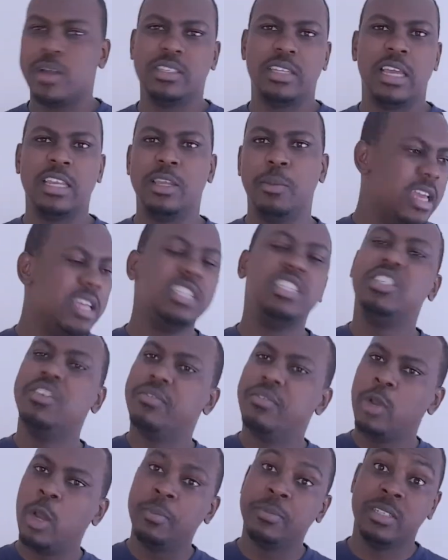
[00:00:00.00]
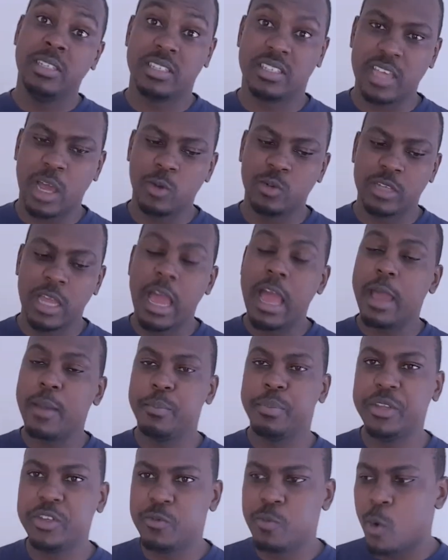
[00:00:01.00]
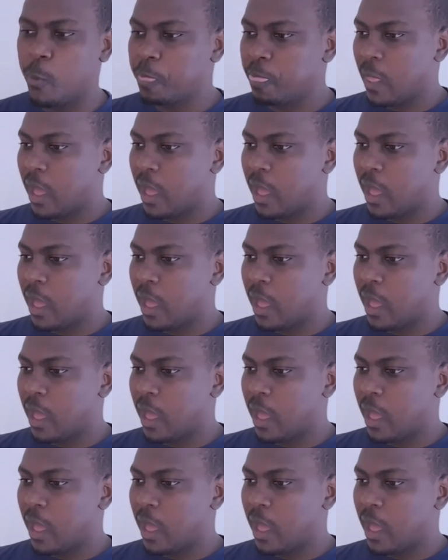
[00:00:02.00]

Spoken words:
and he developed his sound a bit more.